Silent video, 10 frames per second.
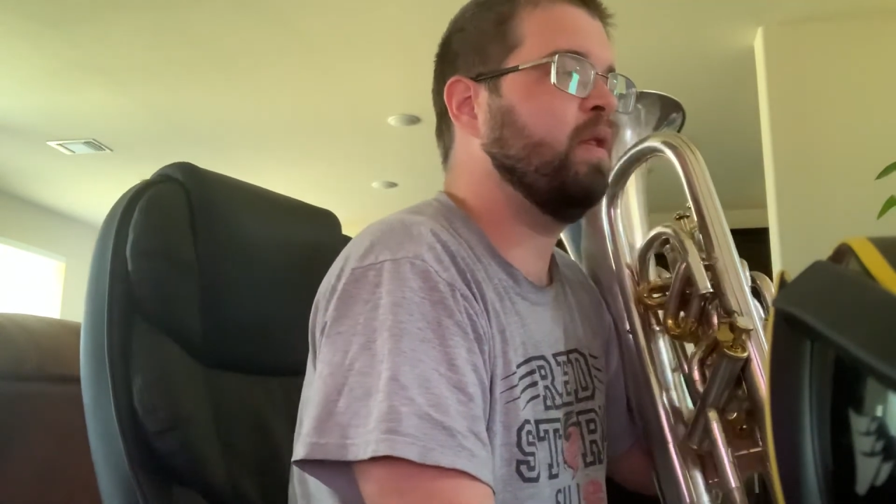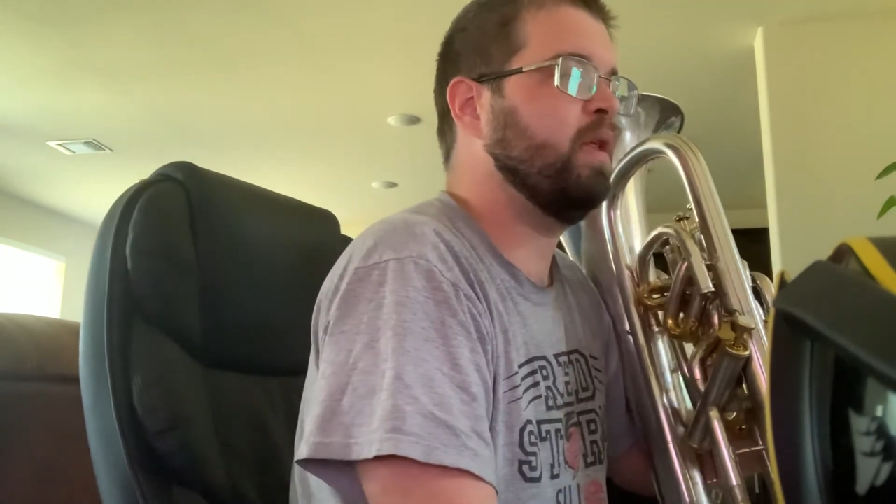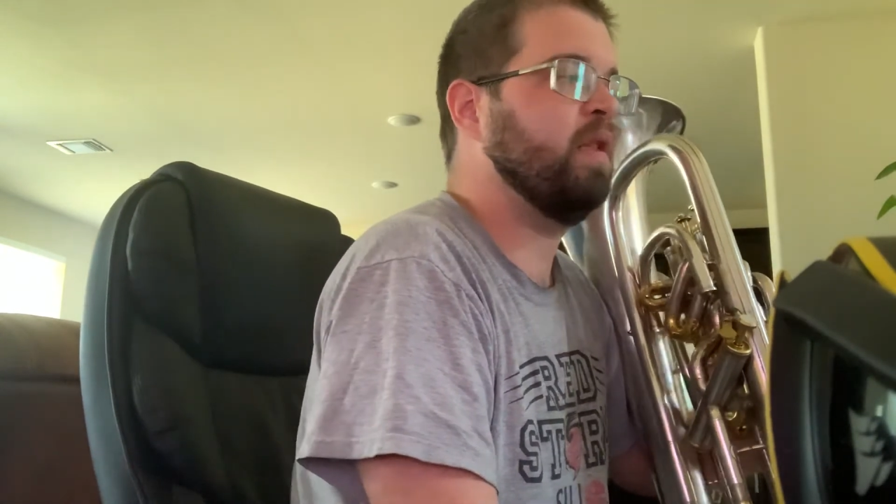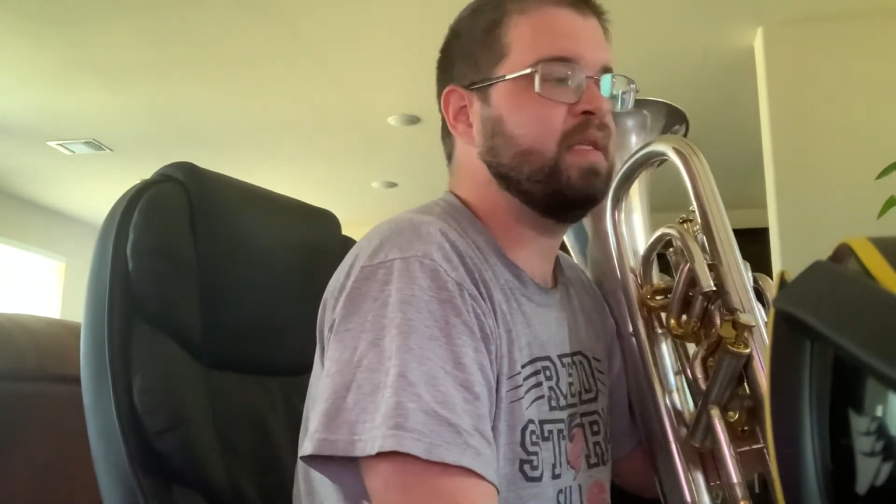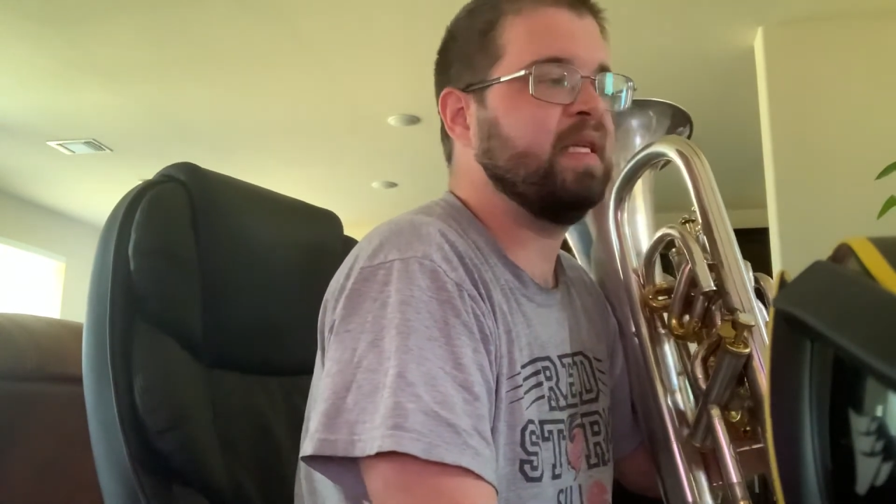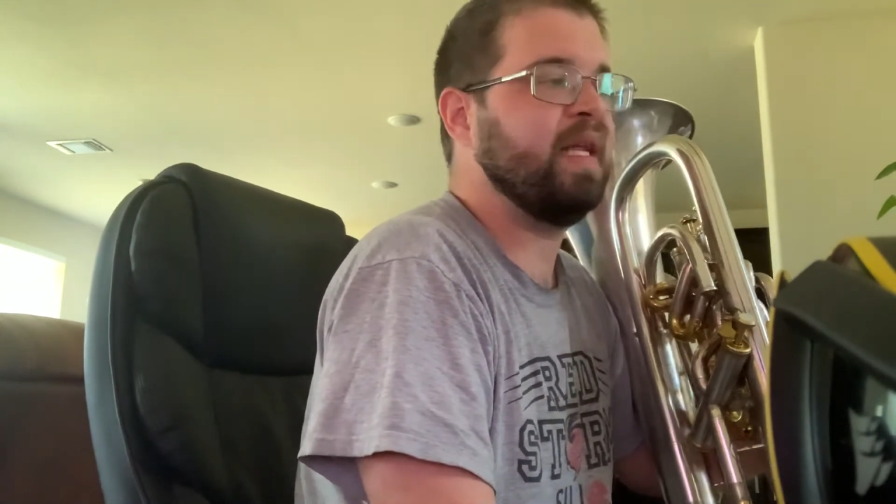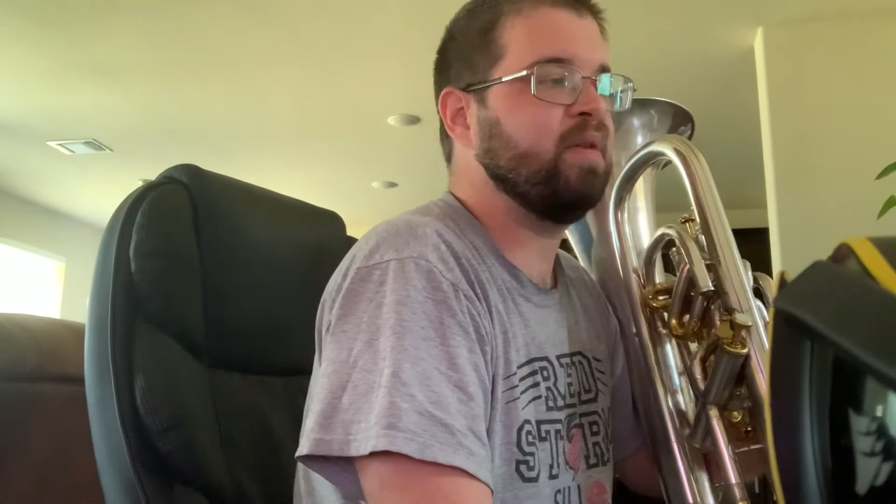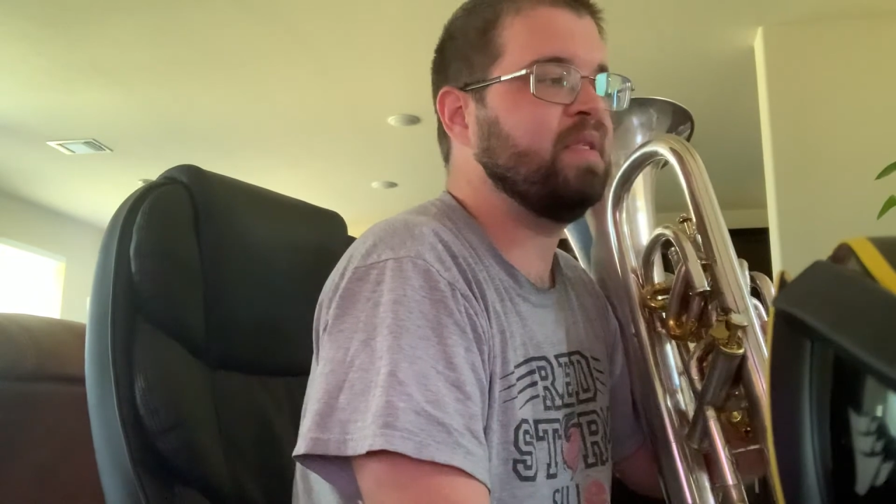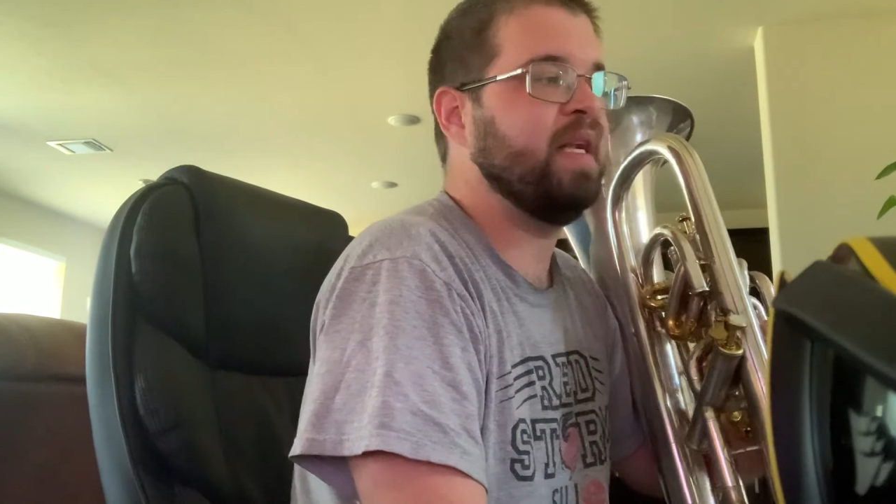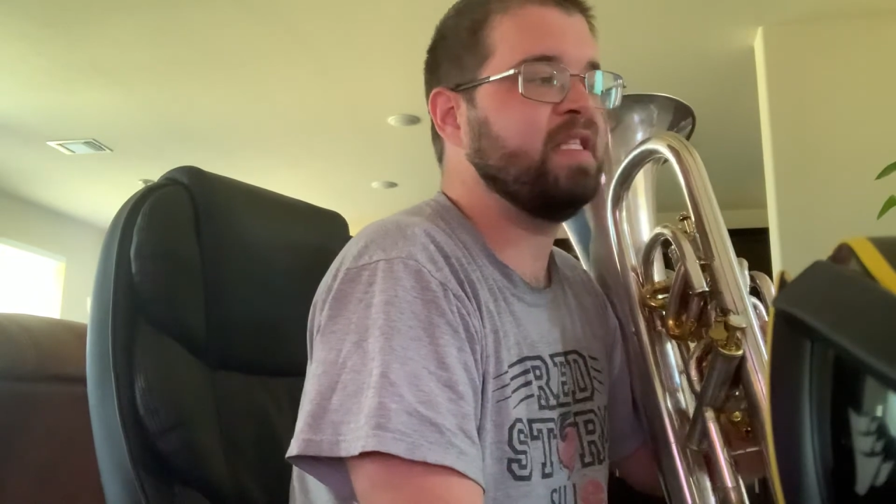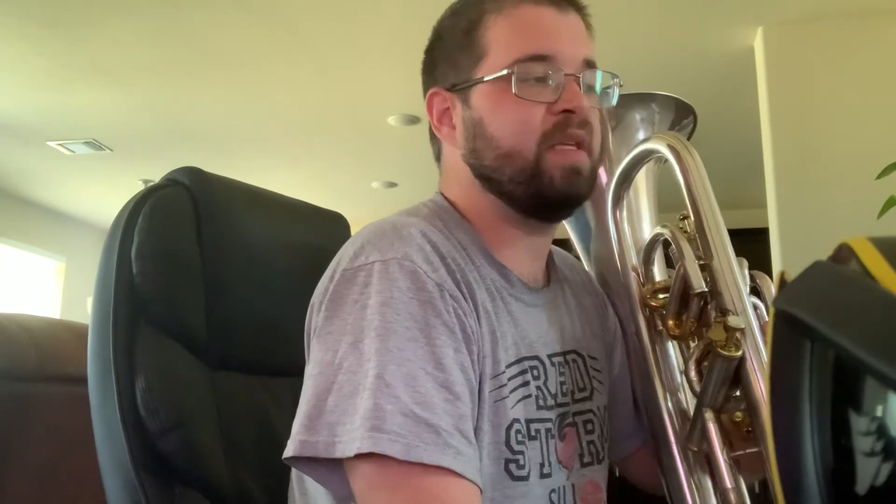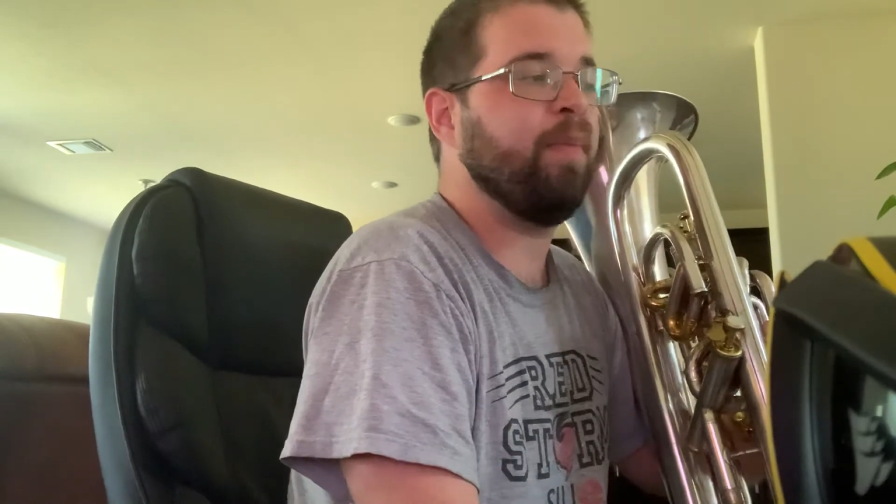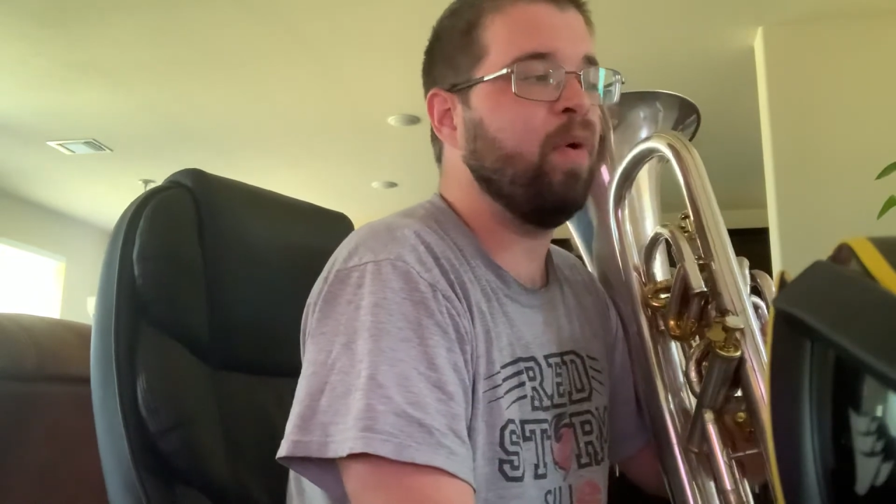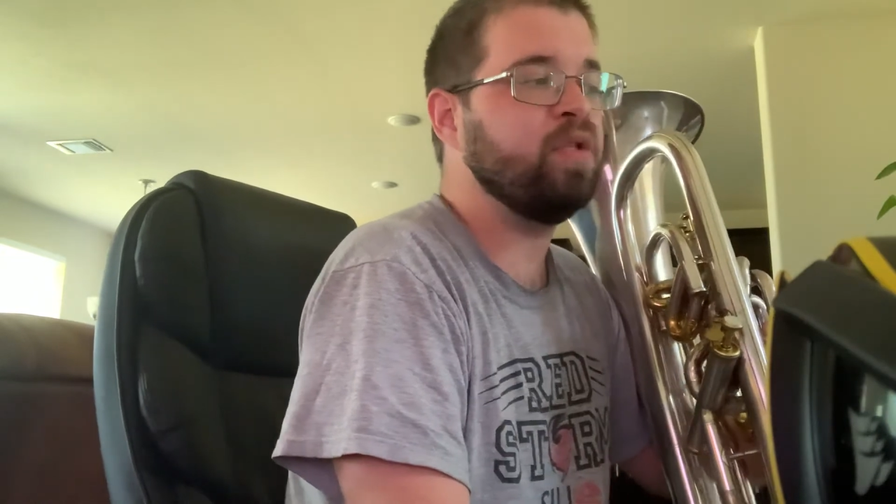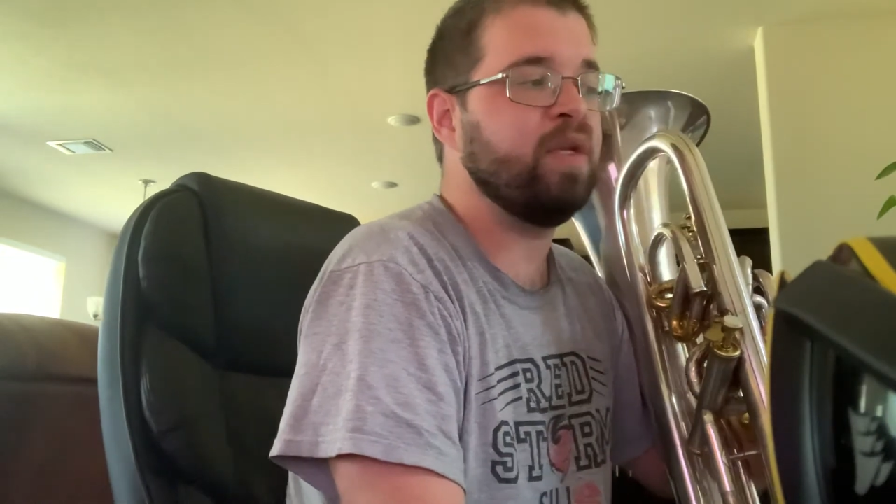the thing they sent out, said it's
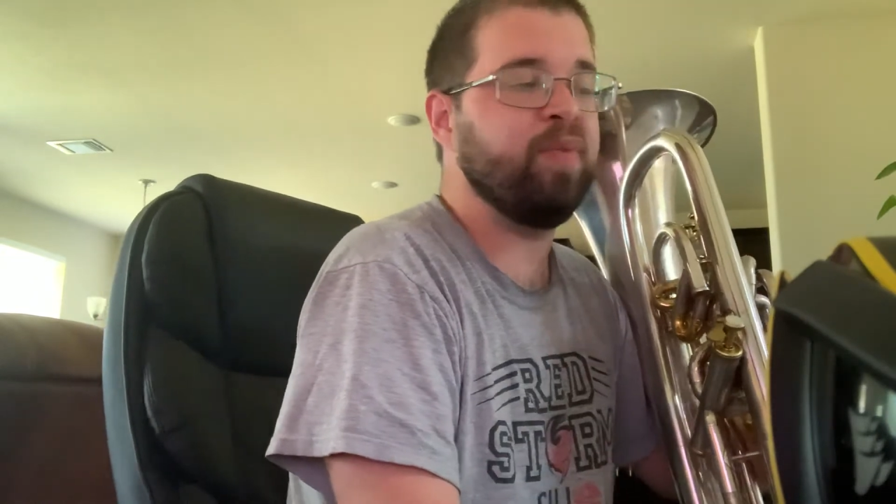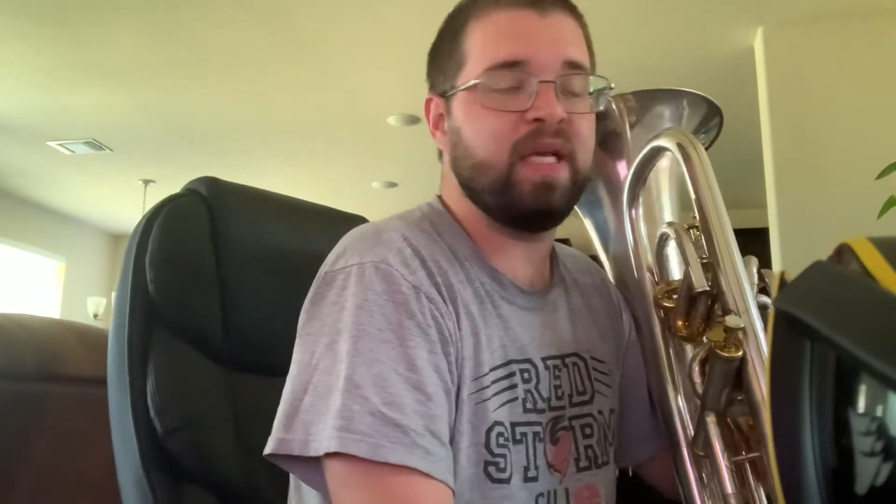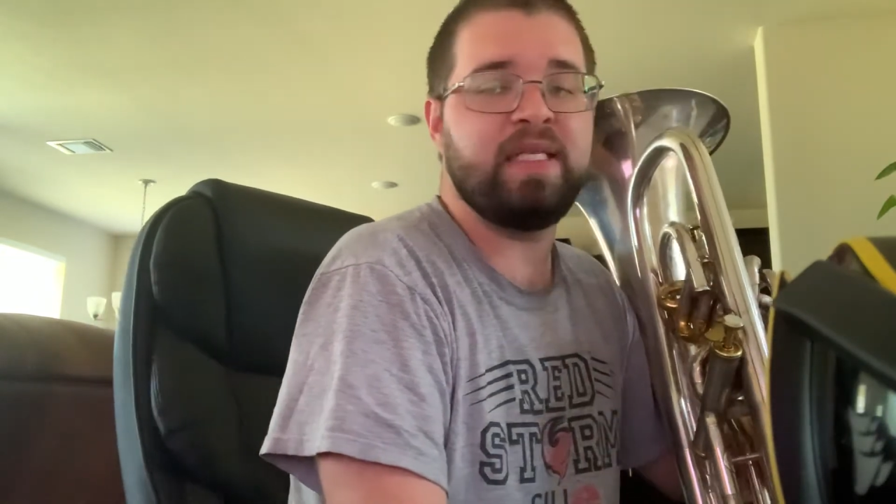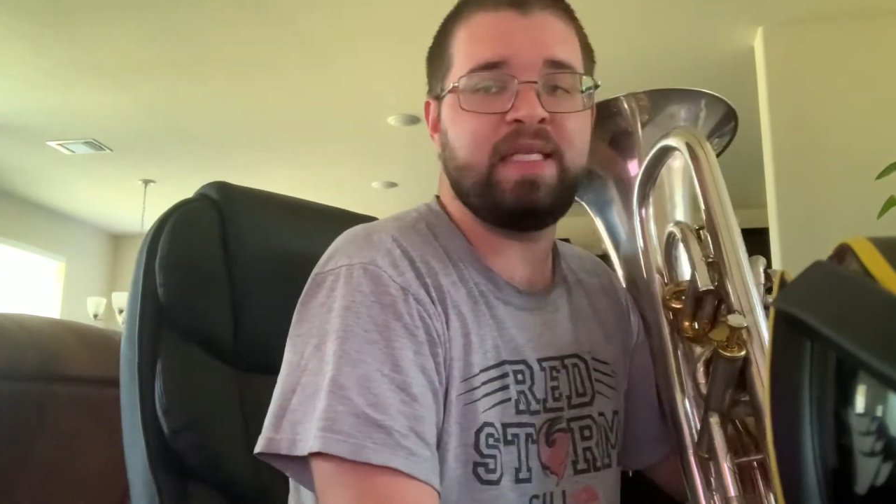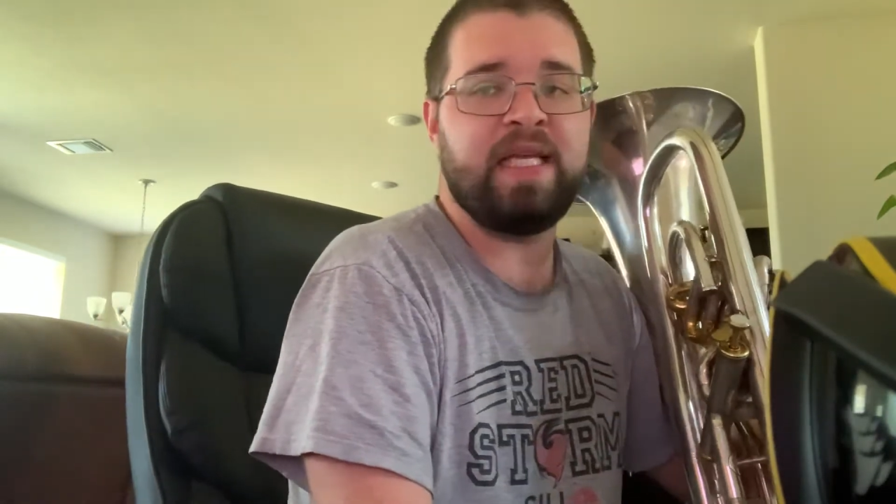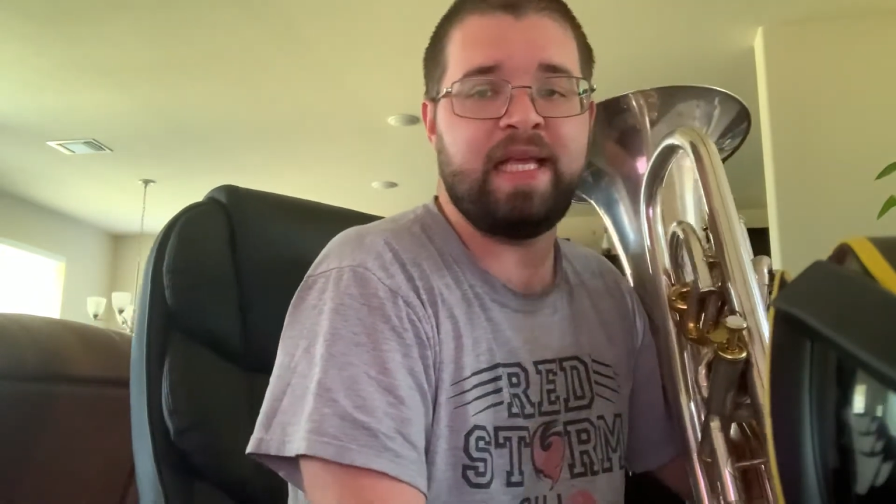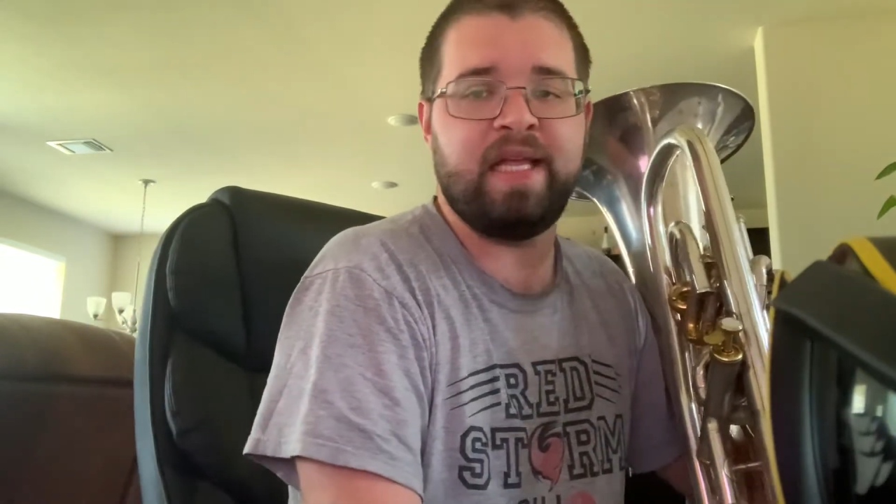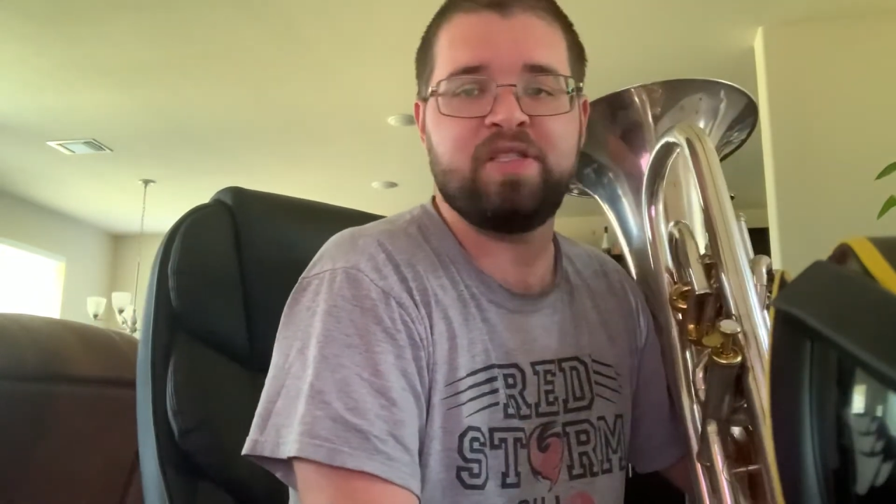supposed to be a D.